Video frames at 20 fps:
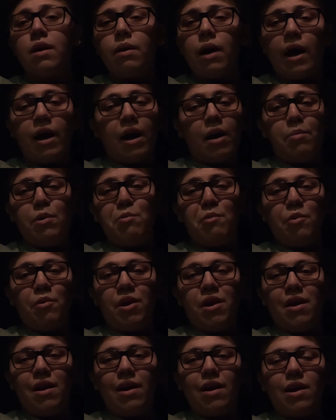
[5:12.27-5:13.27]
I got to pay my
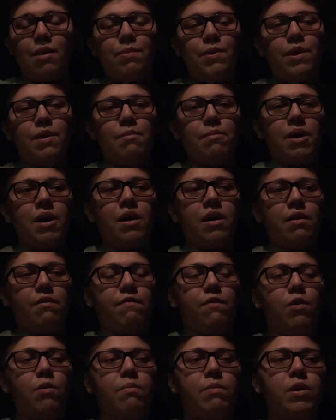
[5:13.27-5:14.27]
rent. I got to pay my
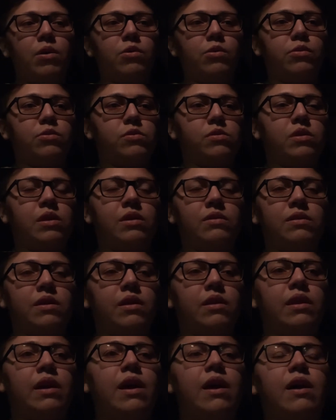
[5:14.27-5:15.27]
phone bills, things
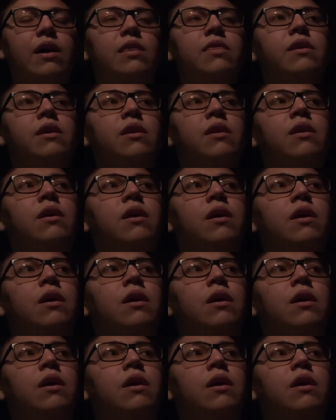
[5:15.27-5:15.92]
like that. And then